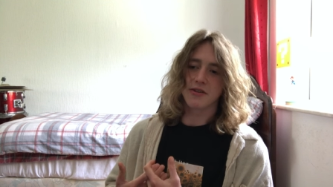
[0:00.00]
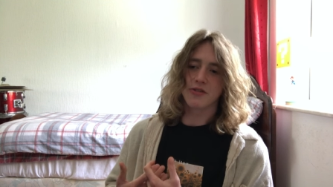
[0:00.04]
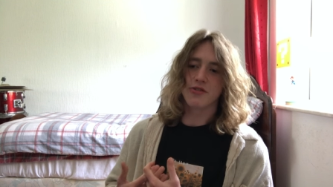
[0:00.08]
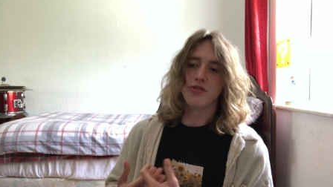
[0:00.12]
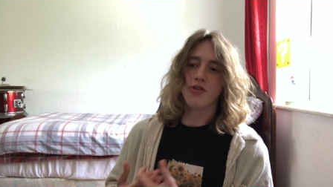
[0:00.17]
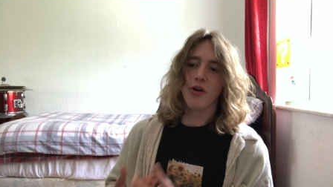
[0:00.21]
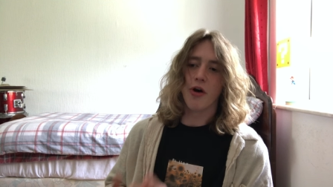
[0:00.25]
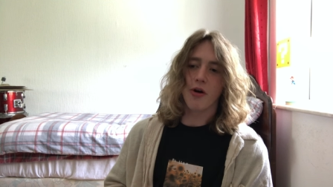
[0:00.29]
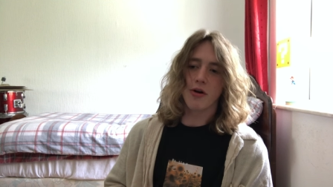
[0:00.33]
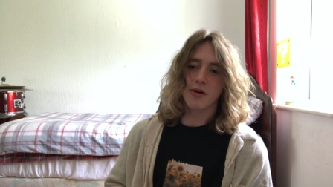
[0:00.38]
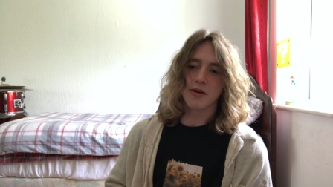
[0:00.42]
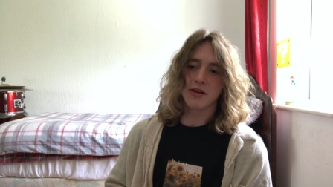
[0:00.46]

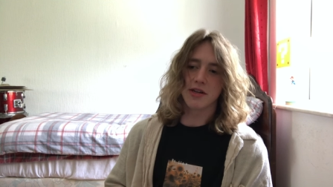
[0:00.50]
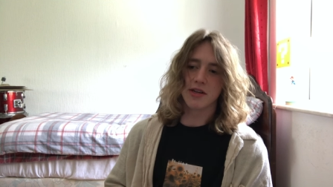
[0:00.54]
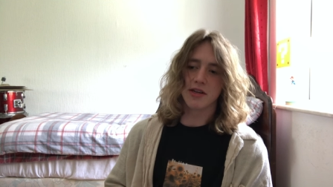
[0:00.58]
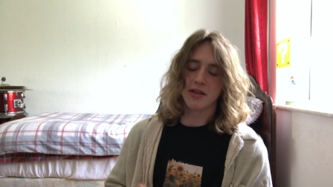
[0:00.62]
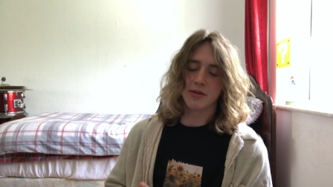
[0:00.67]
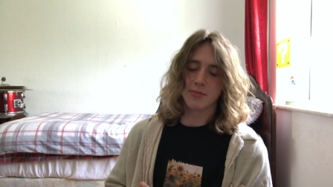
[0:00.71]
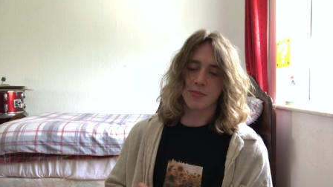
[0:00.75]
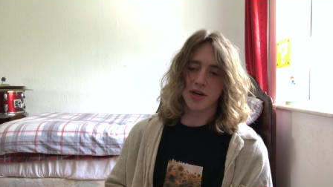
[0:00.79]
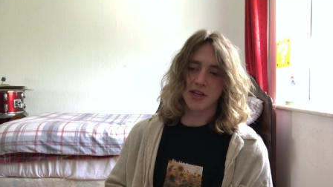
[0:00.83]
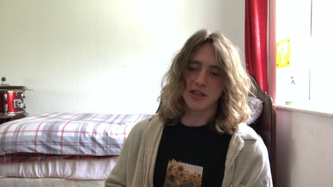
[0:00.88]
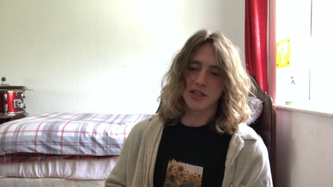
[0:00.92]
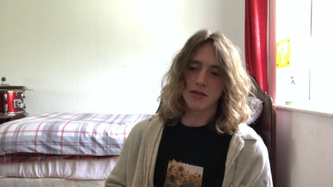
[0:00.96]
garden
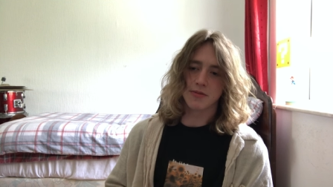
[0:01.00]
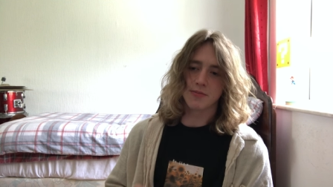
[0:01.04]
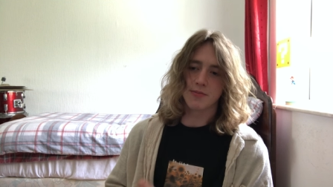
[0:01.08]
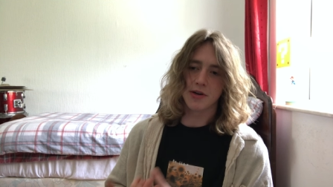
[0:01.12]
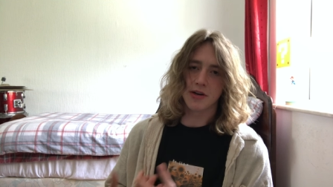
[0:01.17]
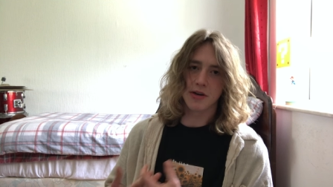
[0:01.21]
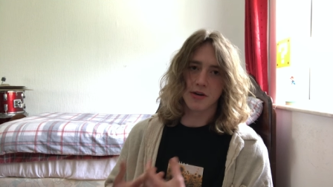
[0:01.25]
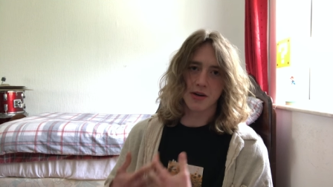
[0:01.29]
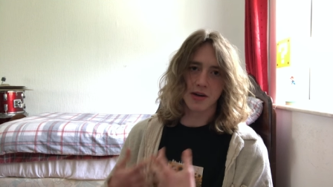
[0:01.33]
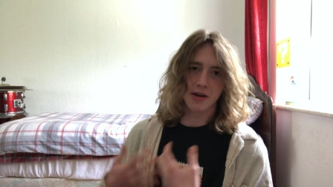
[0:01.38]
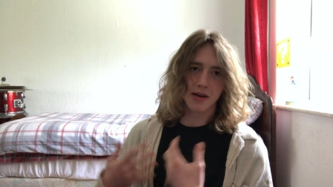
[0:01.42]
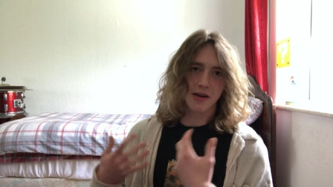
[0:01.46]
in my
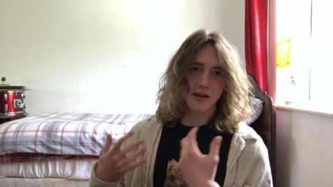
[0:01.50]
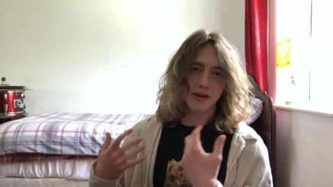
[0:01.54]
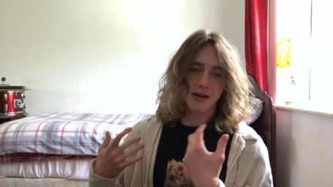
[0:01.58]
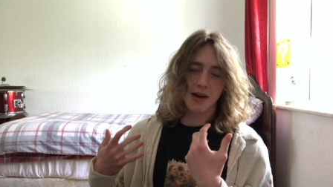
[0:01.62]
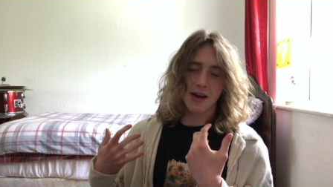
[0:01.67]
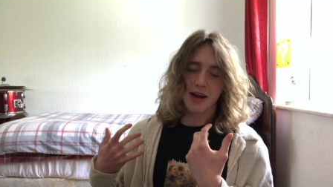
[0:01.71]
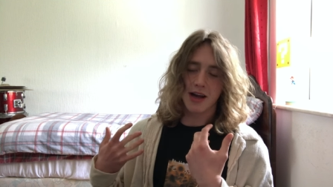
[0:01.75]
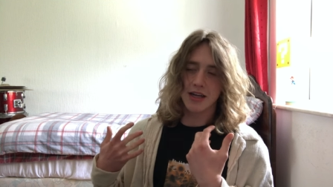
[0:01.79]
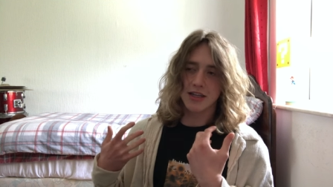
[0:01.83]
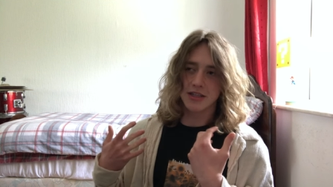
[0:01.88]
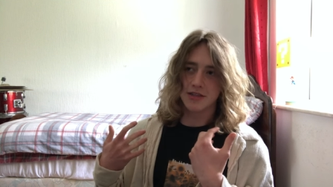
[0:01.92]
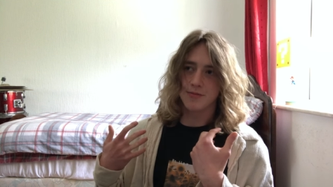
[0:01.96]
spirit
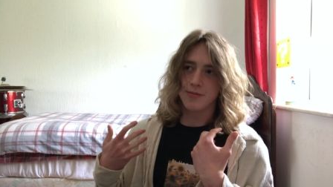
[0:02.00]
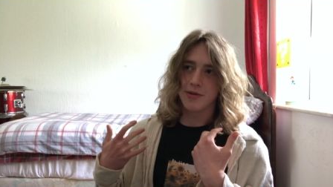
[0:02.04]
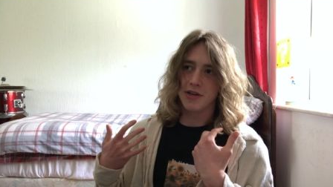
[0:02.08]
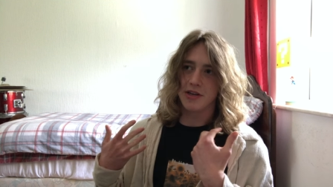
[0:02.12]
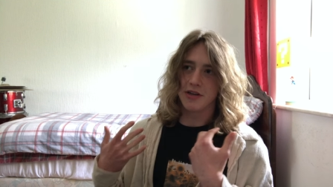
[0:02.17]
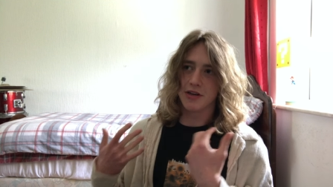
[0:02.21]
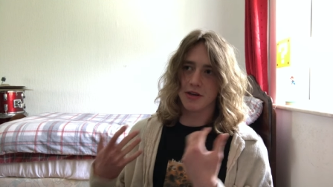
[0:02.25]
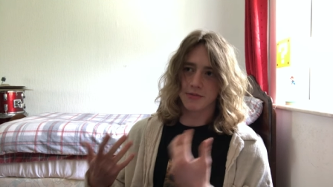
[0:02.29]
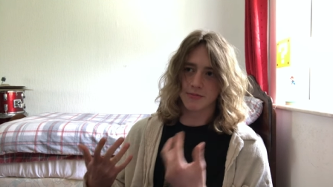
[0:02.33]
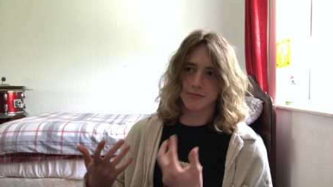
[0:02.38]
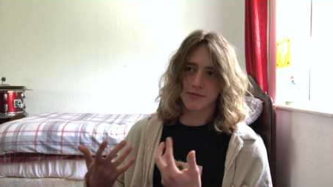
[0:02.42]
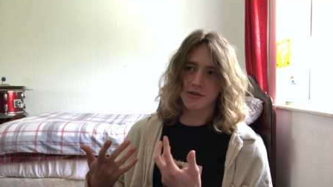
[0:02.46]
has
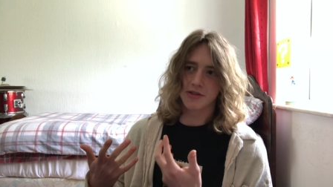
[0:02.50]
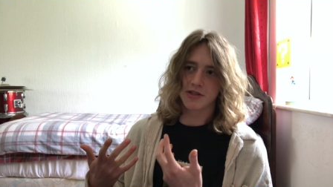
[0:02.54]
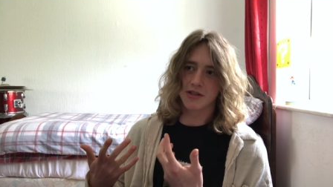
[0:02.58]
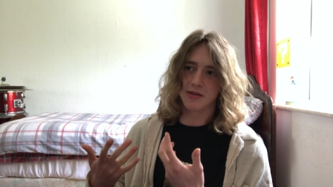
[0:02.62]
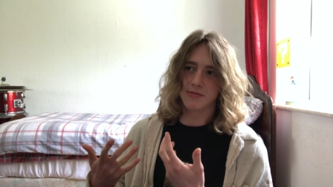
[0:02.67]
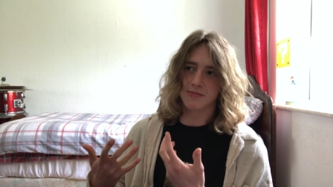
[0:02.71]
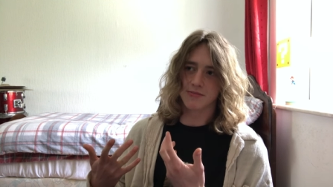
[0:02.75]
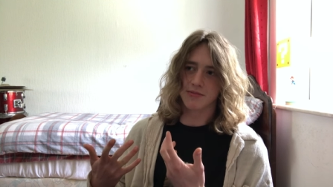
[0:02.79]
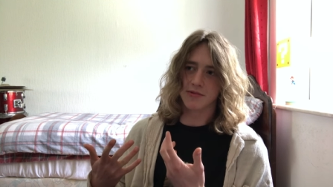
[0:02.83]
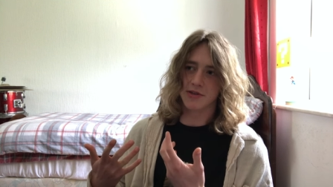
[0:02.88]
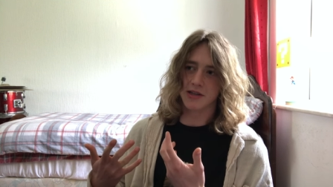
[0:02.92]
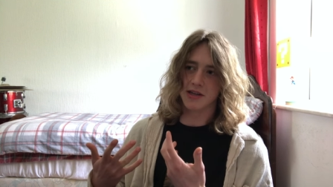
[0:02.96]
become
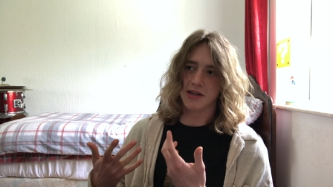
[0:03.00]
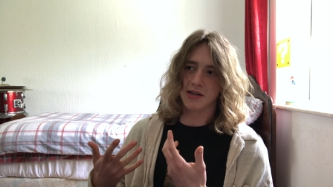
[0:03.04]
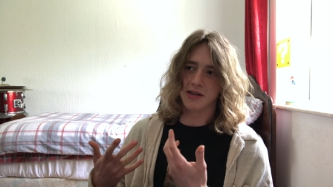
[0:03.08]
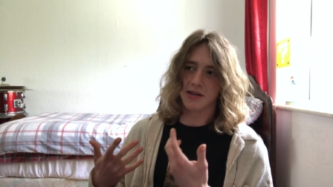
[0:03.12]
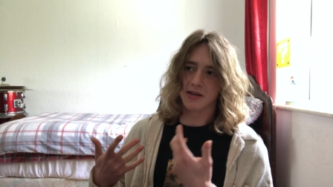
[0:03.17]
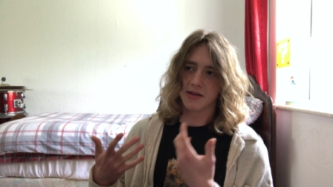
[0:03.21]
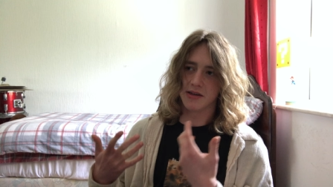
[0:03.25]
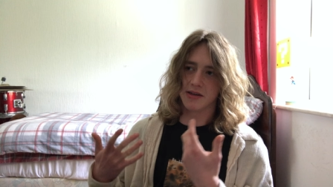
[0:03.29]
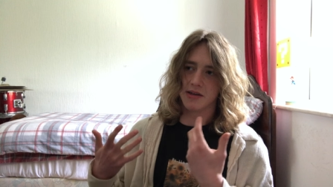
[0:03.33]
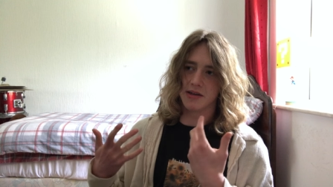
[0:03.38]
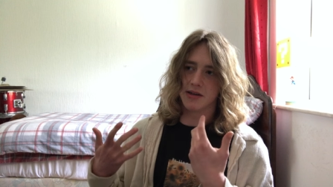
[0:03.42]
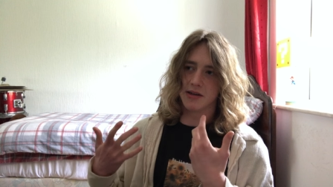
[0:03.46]

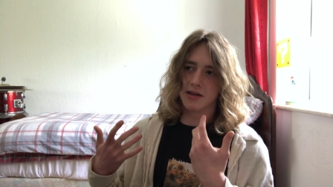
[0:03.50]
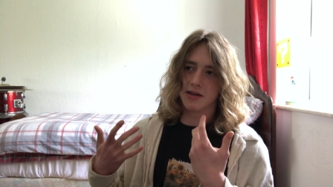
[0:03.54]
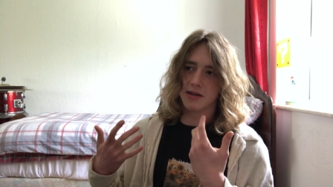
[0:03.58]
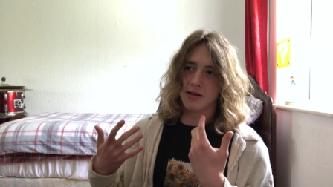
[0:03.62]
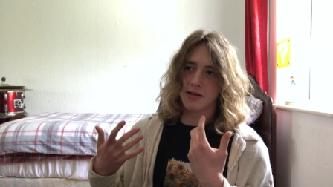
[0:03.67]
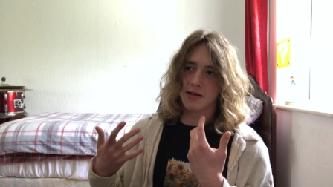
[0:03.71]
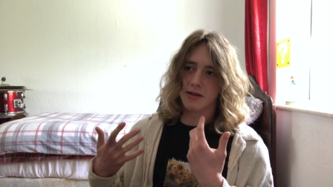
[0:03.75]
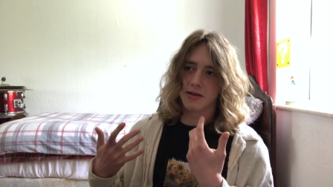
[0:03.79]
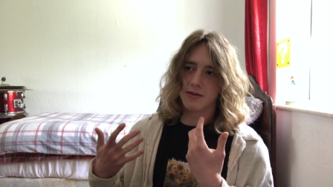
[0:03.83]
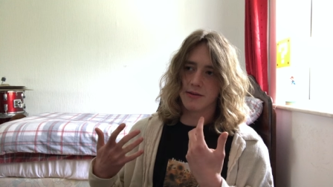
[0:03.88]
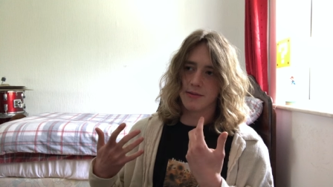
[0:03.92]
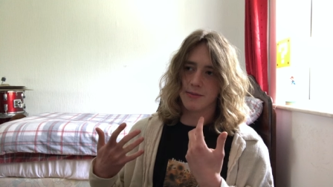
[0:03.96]
something
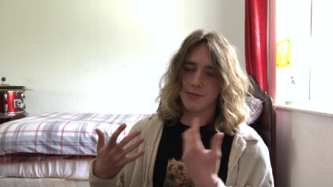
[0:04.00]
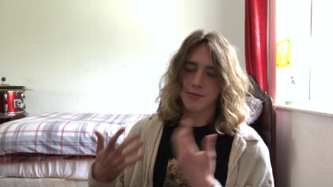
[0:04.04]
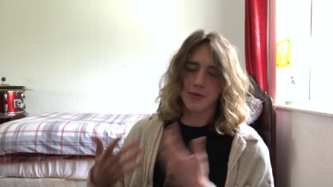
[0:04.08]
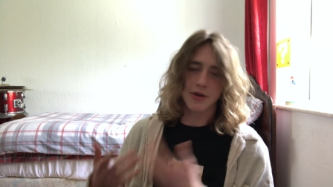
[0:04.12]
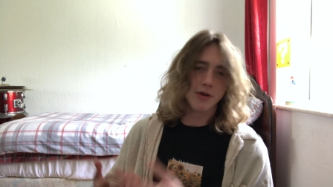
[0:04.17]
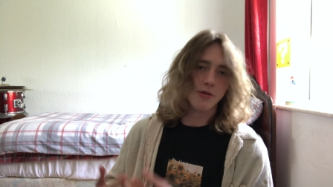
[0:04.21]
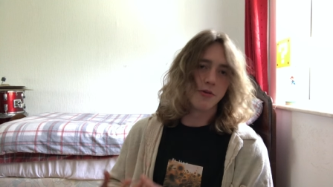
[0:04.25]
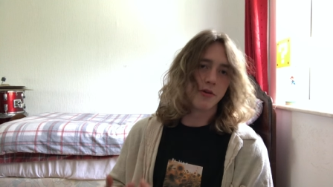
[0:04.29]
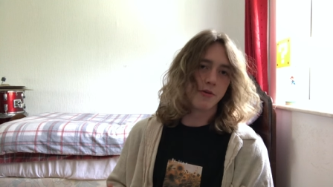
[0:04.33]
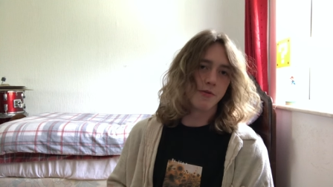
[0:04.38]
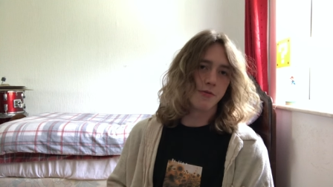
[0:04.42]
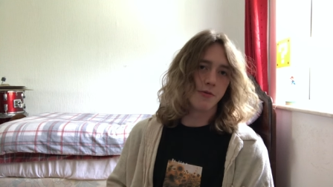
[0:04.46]

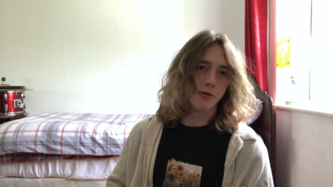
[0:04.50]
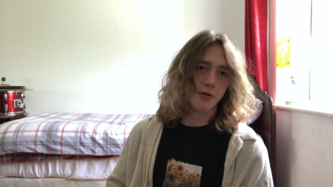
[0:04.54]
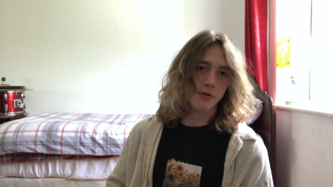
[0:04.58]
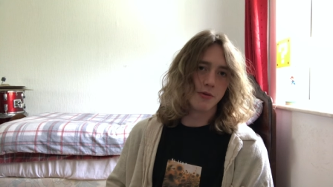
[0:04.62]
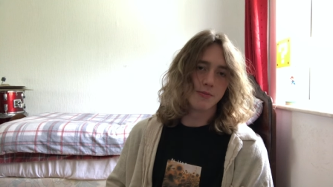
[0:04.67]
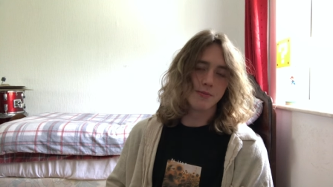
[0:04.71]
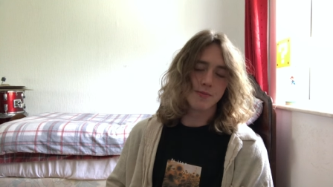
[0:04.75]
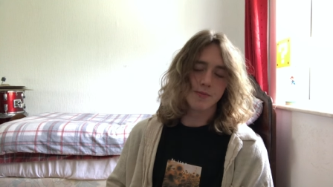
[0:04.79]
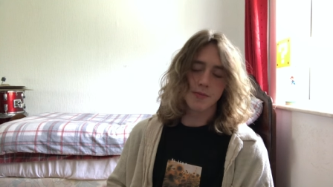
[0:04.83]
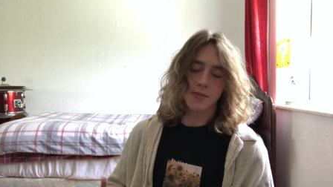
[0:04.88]
beautiful.